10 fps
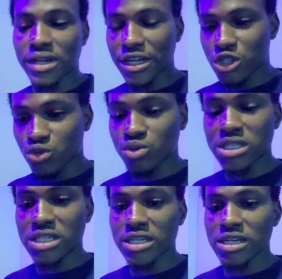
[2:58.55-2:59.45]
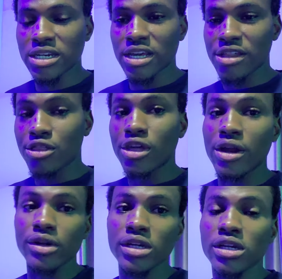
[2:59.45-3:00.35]
that is written
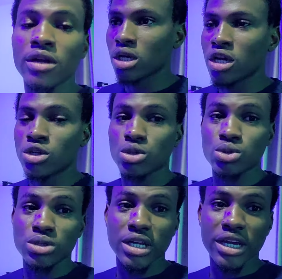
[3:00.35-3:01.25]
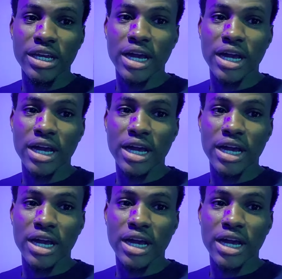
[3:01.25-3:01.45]
therein. So today,